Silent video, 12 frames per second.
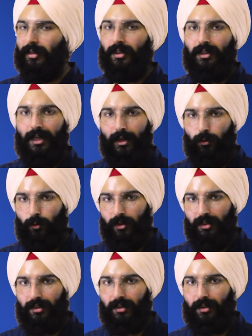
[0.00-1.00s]
the
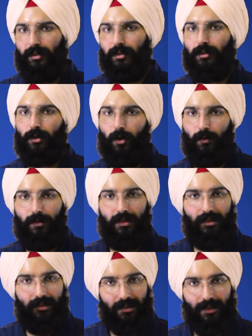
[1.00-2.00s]
diurnal circle of the
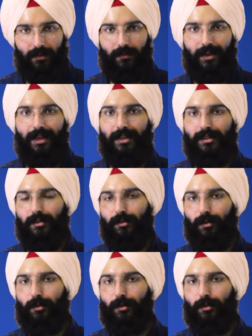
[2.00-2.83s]
sun varies in your